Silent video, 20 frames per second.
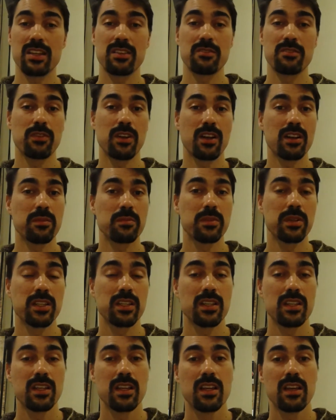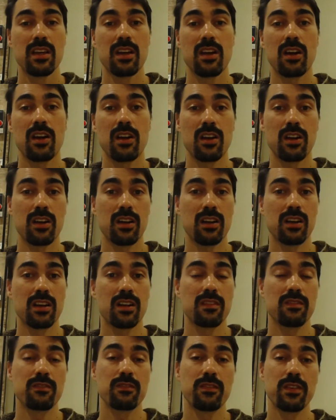environment are
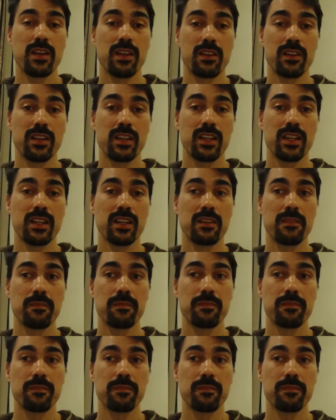very